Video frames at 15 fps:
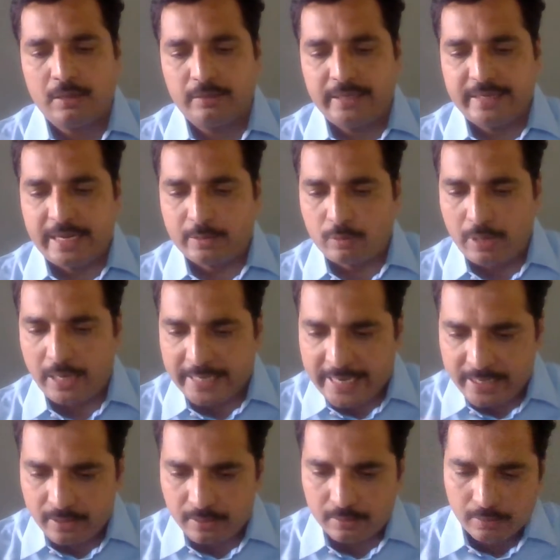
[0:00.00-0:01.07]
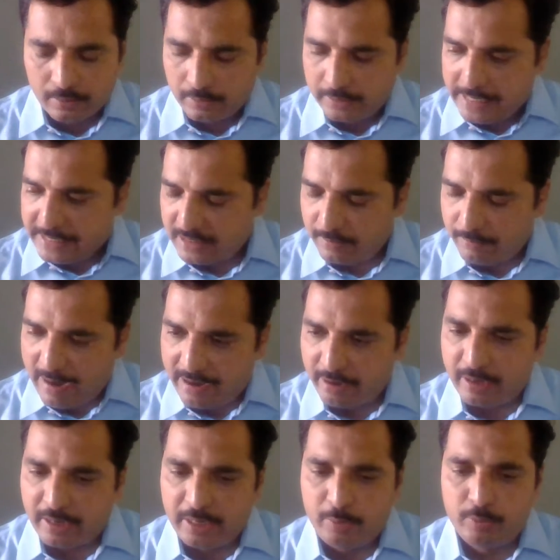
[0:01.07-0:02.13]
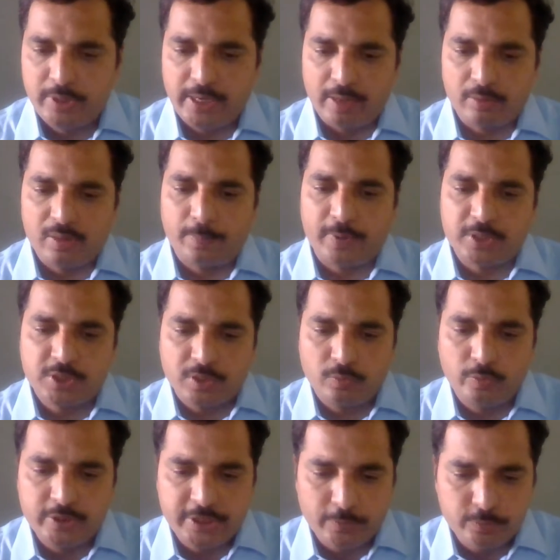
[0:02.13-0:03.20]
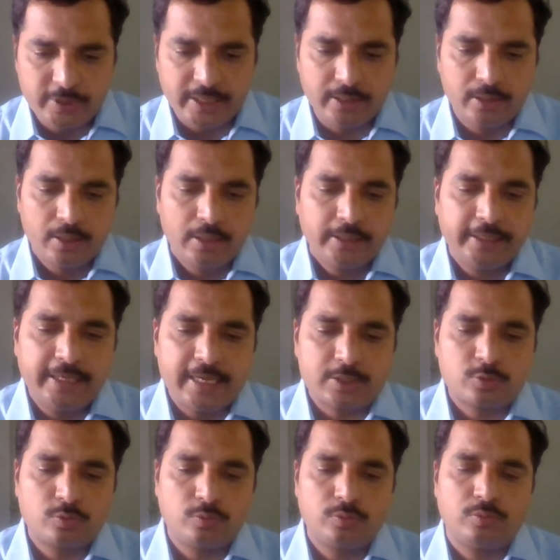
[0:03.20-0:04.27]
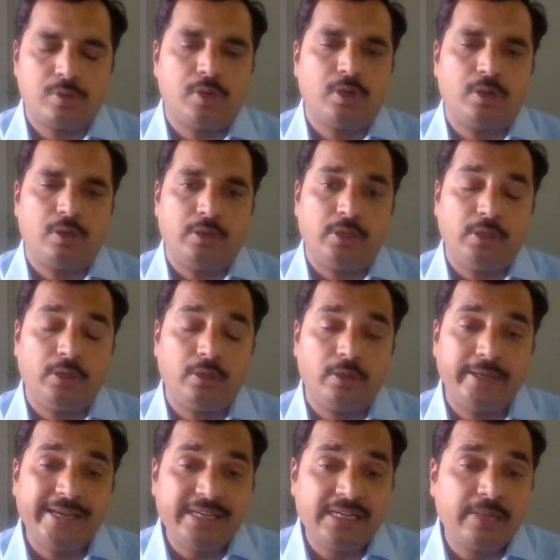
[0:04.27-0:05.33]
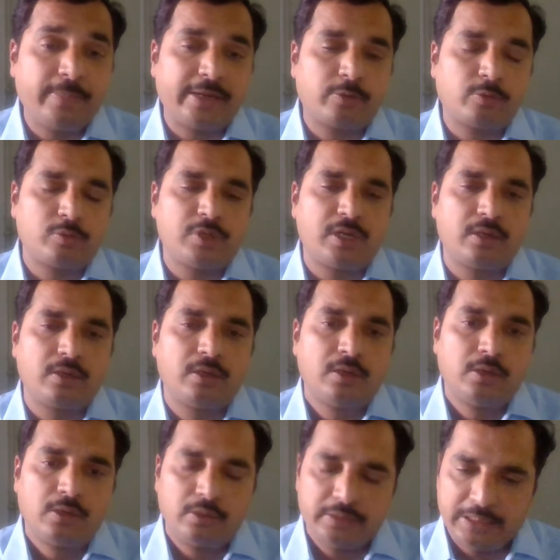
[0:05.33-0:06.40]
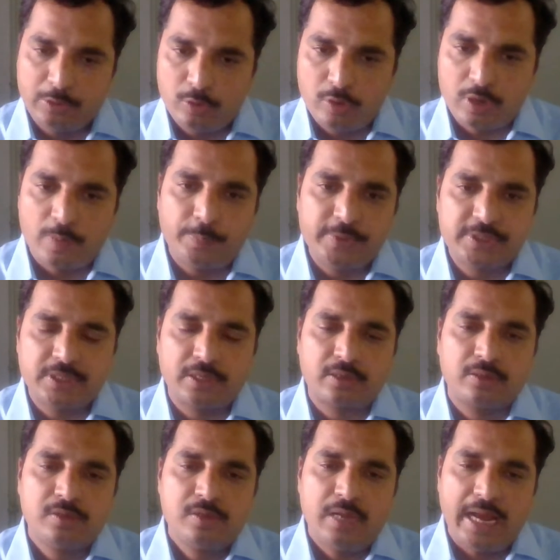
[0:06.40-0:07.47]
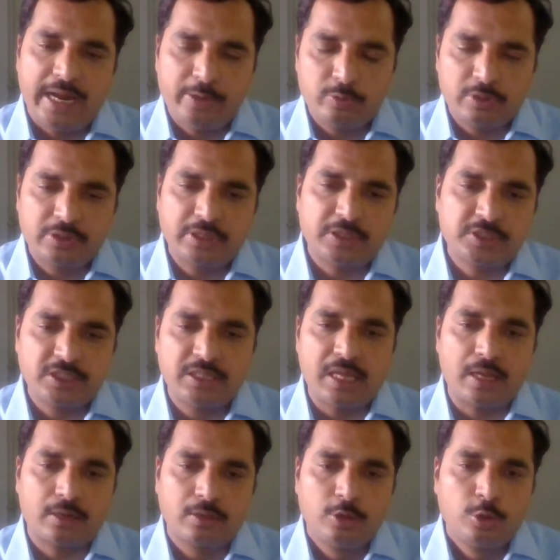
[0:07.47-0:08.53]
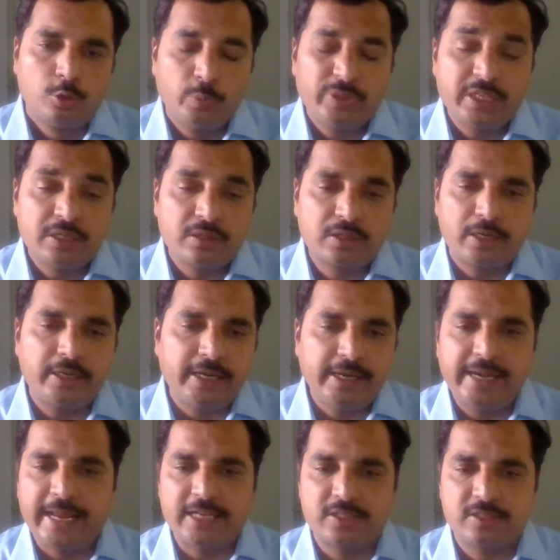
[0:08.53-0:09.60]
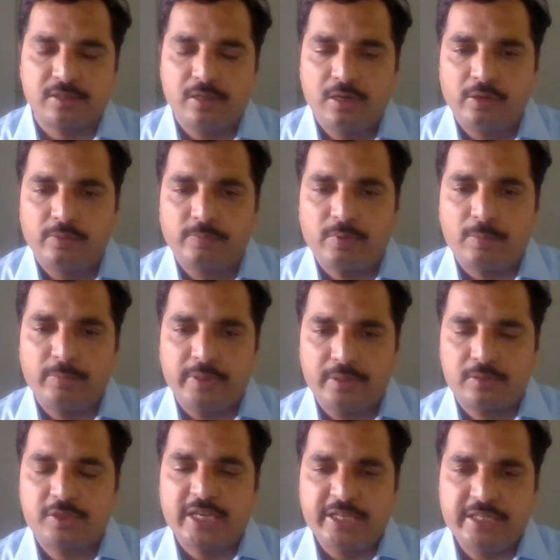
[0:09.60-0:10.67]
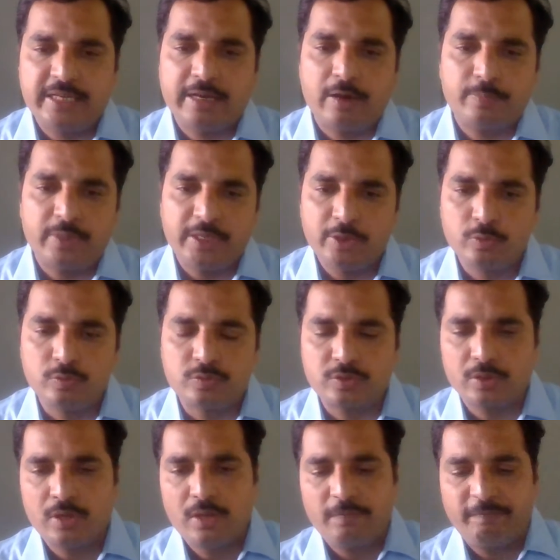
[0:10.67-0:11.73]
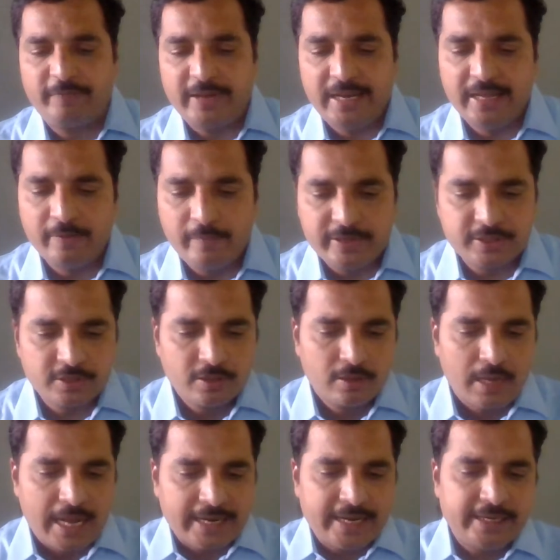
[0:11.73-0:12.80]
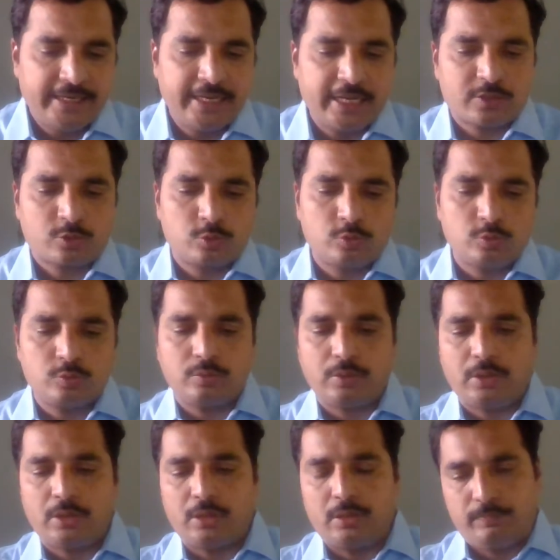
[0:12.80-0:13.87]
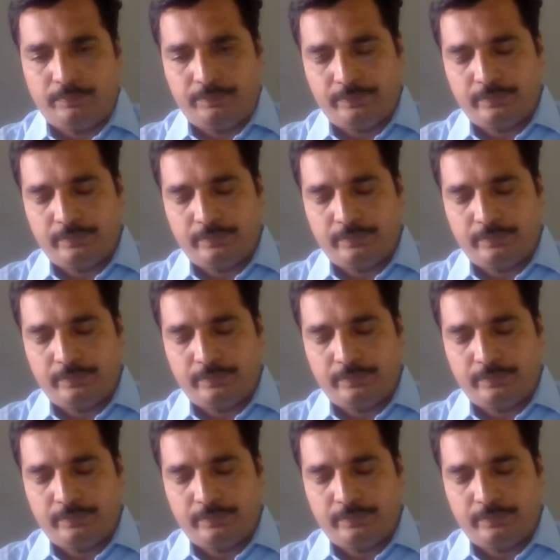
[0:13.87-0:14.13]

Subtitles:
then again it is a mandatory duty, and the person who is using, he has to intimate to the lower officer and to the tahsildar within 30 days from the changing of the use, failing which again uh,